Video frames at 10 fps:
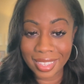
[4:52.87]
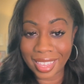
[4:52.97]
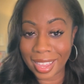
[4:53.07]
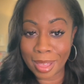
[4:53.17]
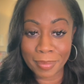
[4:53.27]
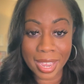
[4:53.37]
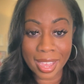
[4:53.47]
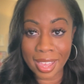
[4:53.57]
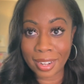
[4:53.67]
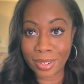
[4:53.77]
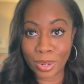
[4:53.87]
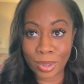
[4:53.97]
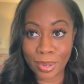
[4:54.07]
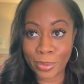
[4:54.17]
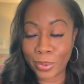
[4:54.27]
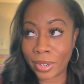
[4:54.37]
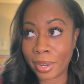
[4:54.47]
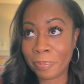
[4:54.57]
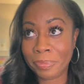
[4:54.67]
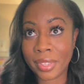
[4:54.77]
Like, I'm not hot at all.
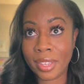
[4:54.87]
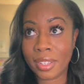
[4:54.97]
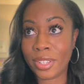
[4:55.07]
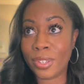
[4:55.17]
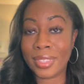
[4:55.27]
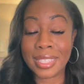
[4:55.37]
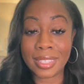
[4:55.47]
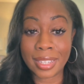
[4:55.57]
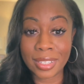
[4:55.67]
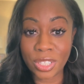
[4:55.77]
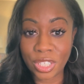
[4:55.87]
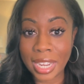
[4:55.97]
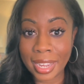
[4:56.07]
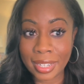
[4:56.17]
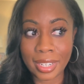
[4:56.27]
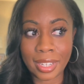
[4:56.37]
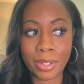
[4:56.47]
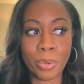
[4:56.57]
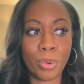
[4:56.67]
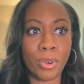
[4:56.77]
Or, you know, the sun is
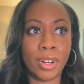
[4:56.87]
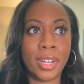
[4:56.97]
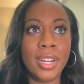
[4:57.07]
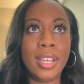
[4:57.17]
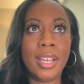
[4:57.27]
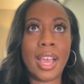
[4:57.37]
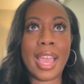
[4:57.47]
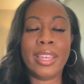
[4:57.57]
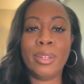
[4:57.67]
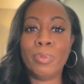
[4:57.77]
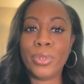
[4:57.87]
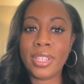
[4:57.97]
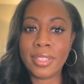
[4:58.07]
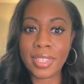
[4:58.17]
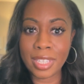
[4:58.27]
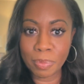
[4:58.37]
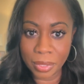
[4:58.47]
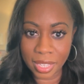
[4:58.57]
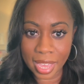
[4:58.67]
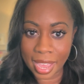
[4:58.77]
shining. Or I can breathe
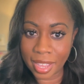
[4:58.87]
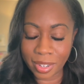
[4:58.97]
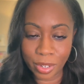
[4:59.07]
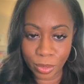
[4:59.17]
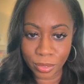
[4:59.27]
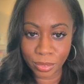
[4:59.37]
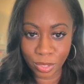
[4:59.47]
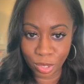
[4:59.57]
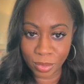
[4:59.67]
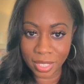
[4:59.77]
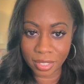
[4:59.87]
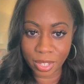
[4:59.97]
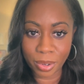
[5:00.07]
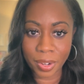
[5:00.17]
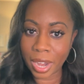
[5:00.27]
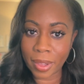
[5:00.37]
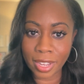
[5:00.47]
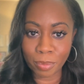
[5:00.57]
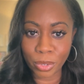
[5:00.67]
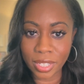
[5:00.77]
deeply. I had a cold 2 weeks ago and now I
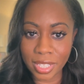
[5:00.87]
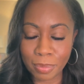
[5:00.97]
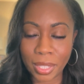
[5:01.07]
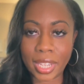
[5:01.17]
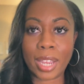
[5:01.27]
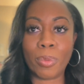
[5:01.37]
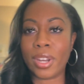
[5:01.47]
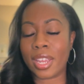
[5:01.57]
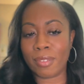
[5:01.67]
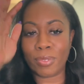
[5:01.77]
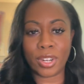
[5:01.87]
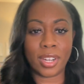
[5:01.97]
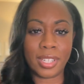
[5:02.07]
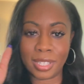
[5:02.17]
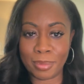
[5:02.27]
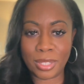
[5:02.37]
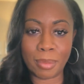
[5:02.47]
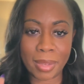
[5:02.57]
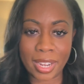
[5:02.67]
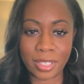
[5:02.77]
can breathe deeply. Like, whatever comes
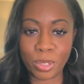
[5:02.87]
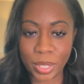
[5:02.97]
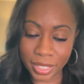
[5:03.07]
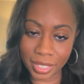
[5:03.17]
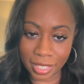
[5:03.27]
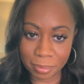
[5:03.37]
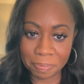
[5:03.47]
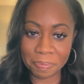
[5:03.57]
to mind quickly,